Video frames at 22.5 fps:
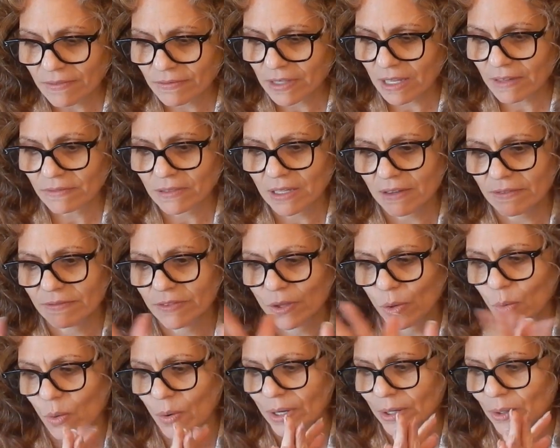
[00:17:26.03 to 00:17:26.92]

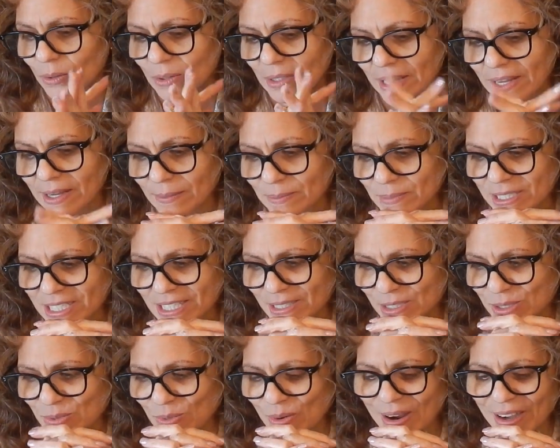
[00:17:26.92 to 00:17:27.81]
the oil lamps
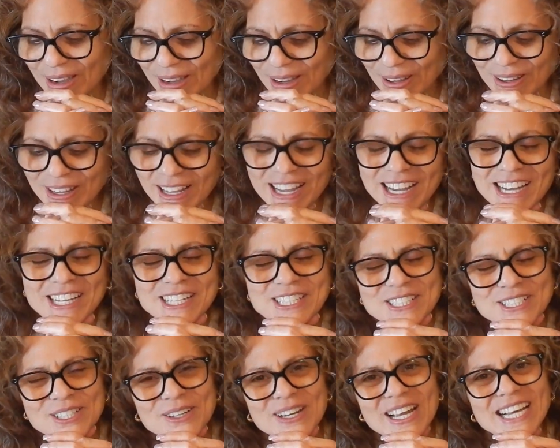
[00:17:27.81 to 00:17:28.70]
as well.
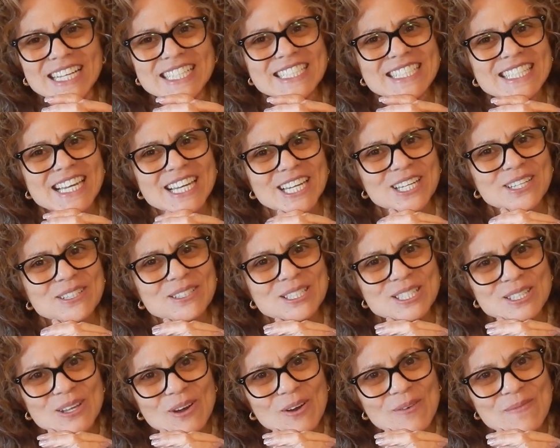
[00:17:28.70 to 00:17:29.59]
So guys, thank you
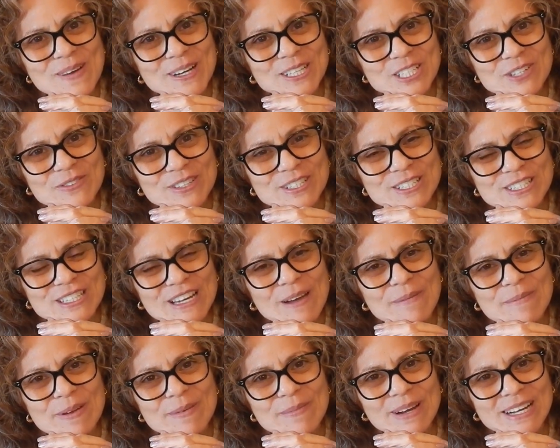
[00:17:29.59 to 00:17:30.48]
so much for
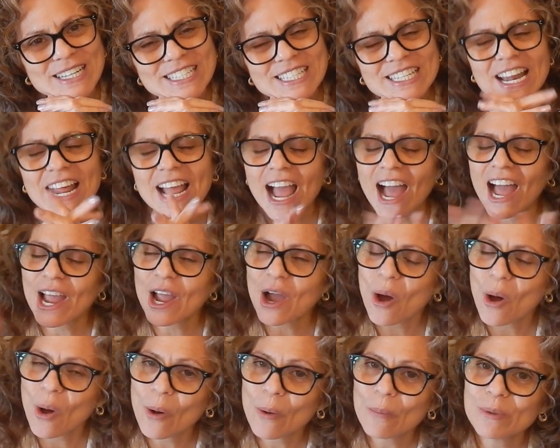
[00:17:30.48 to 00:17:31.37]
stopping by today. I
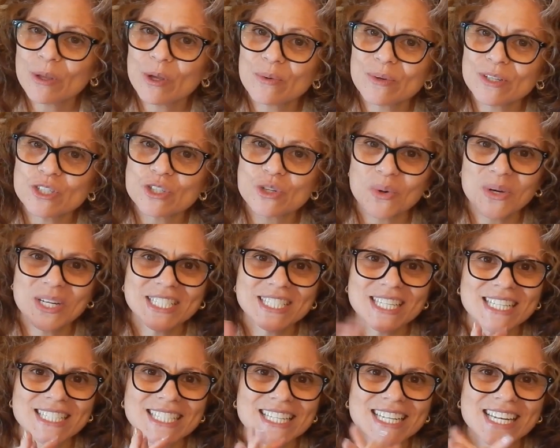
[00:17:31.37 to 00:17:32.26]
hope you
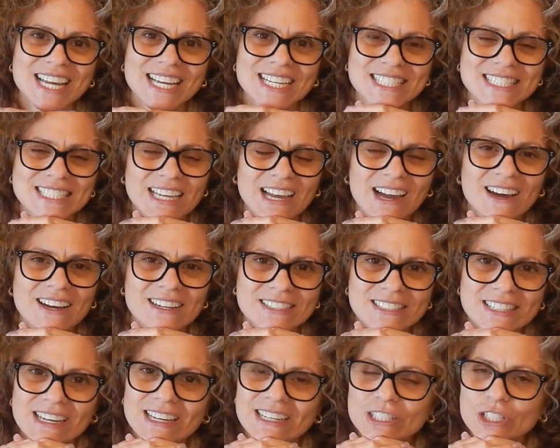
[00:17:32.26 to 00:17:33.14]
enjoyed today's
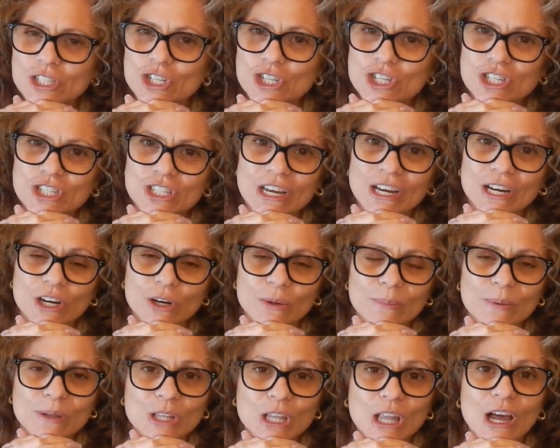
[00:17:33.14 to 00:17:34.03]
content. Share
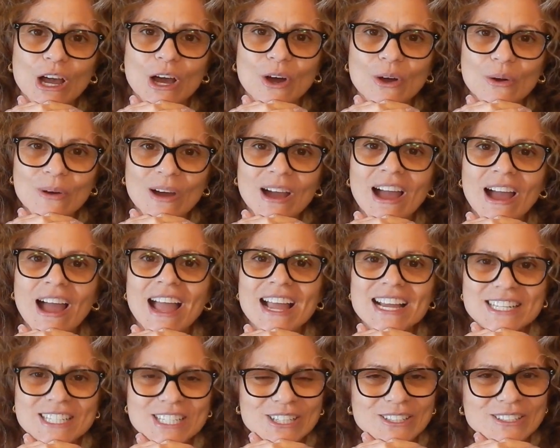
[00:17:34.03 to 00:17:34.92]
below.
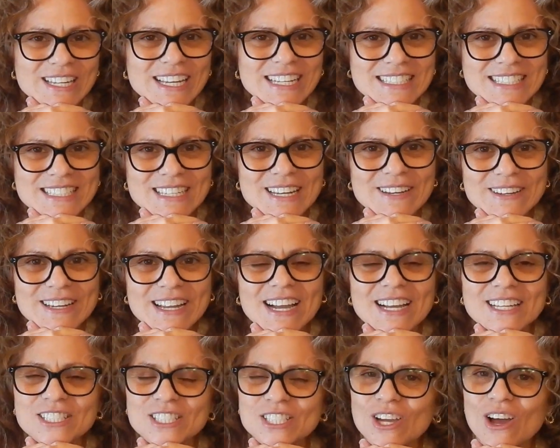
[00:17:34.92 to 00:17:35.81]
Till next time,
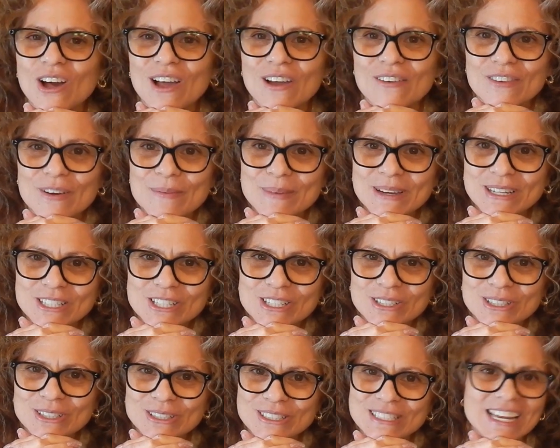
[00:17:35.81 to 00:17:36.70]
guys, y'all have a
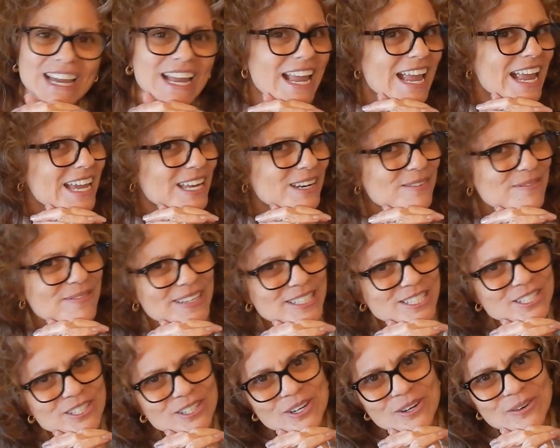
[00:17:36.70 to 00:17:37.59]
magical day and a
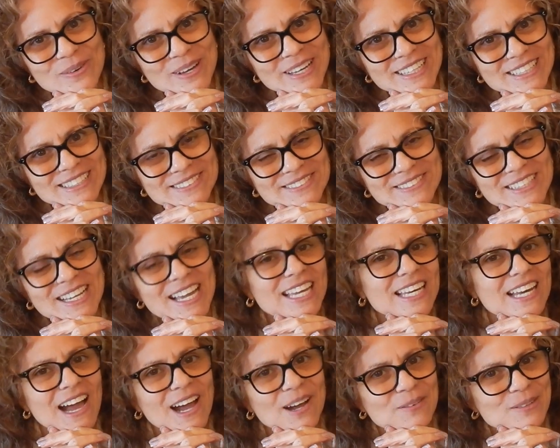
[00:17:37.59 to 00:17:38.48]
magical week,
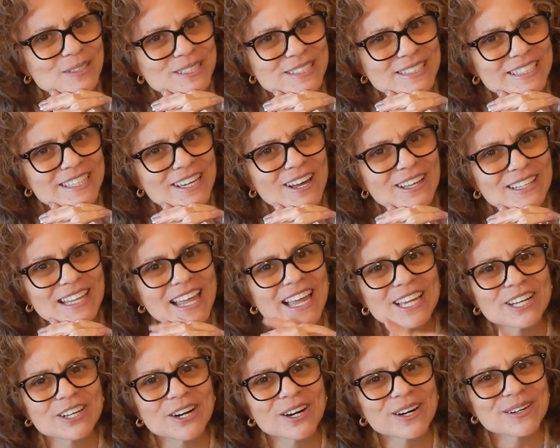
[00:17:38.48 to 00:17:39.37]
and I will see y'all
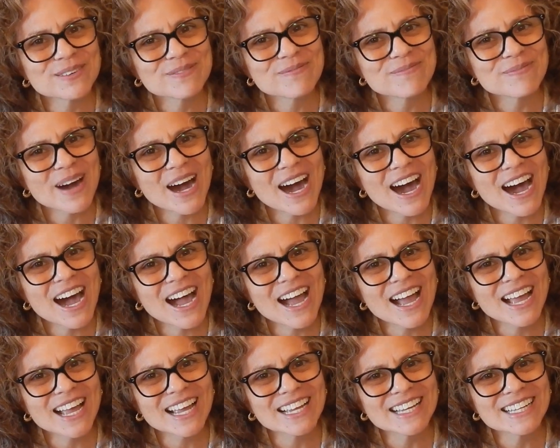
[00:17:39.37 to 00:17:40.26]
later.
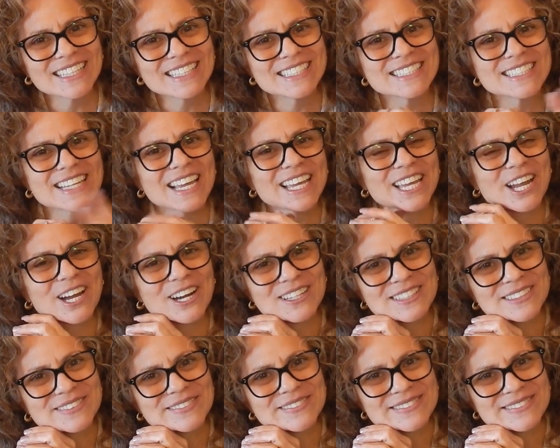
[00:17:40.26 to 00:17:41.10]
Bye. Take care.